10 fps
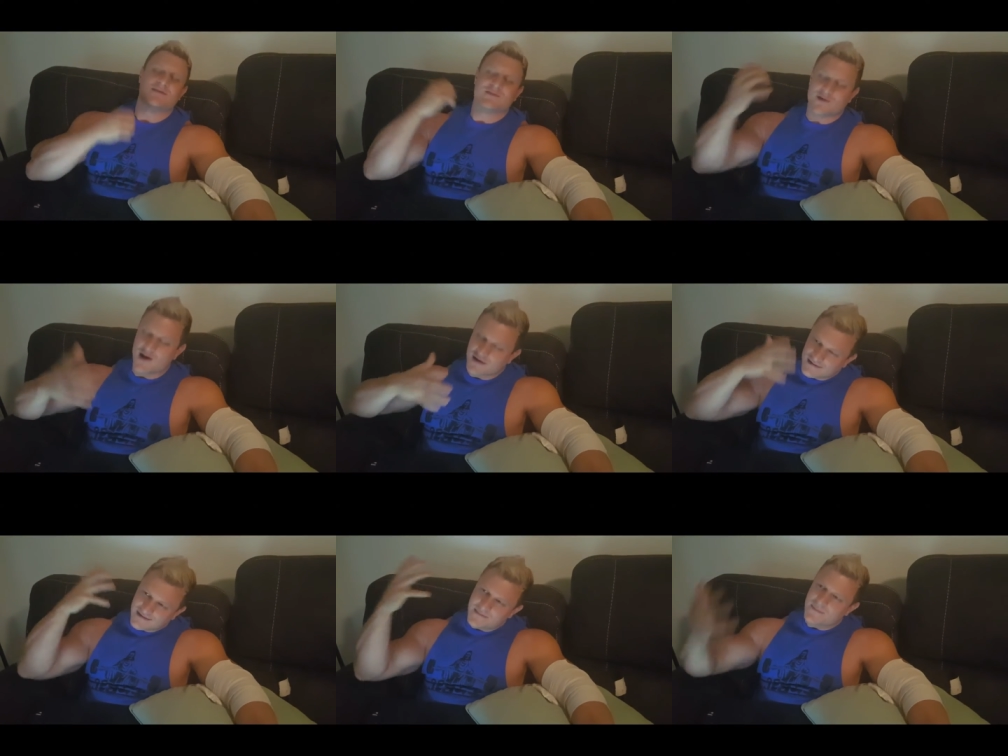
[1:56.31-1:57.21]

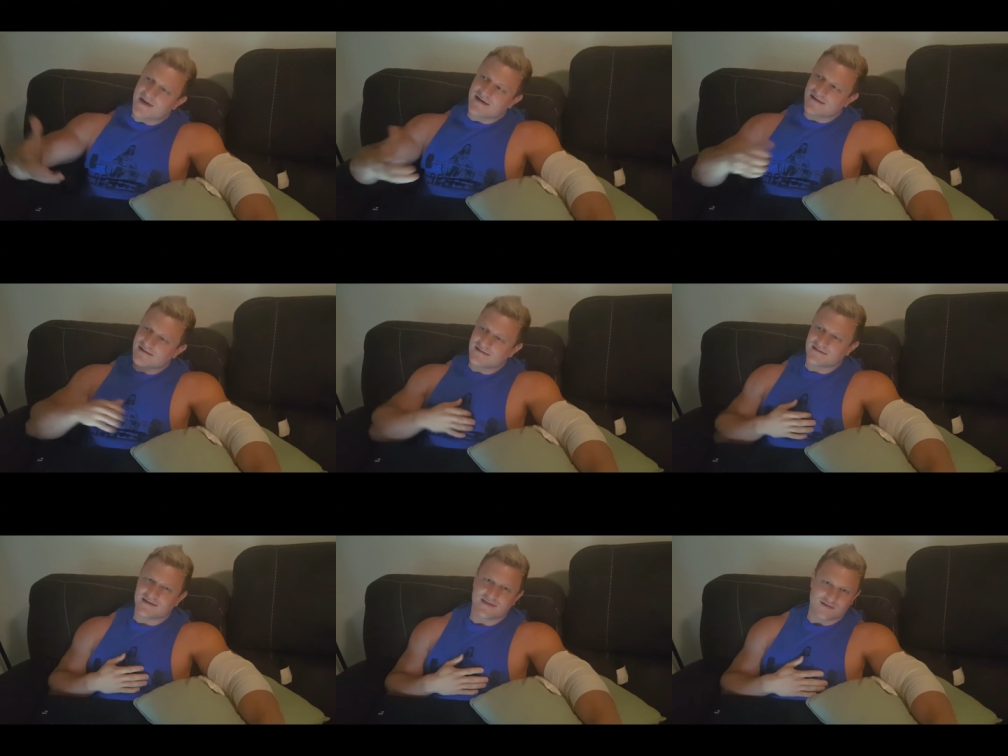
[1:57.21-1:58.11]
stronger and better
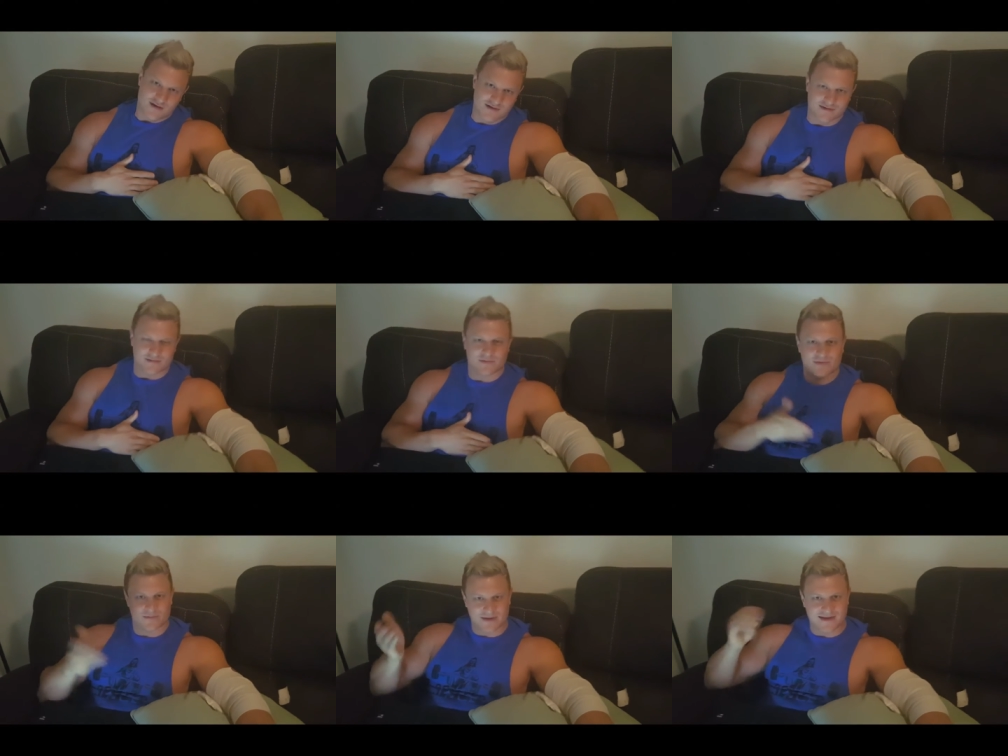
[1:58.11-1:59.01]
in the long run with
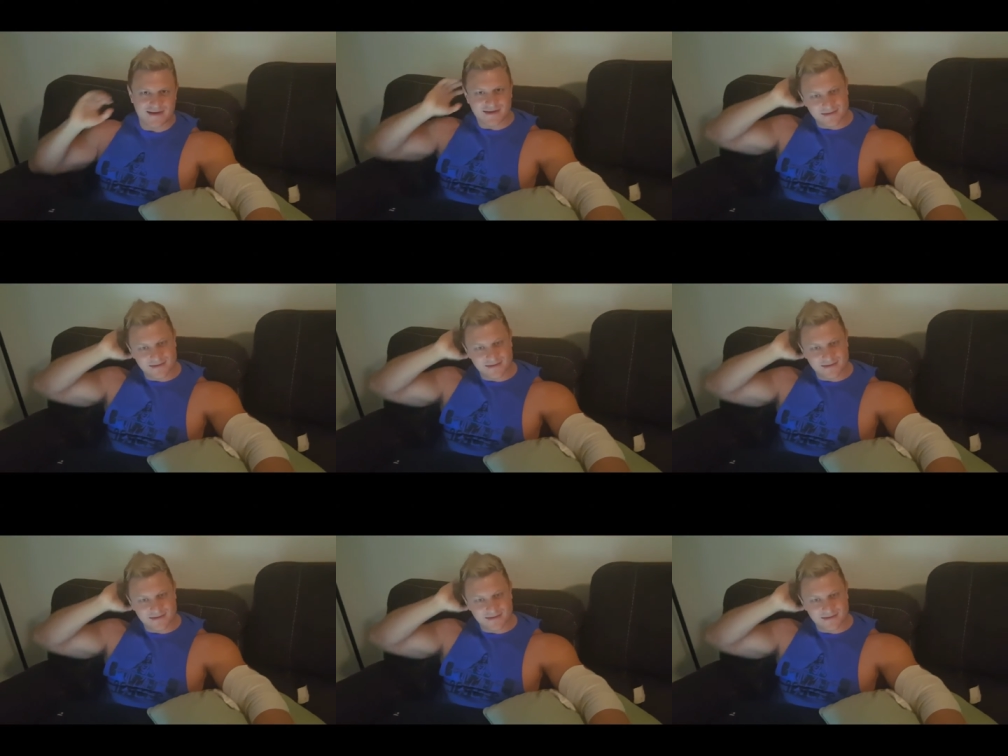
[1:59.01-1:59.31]
the way he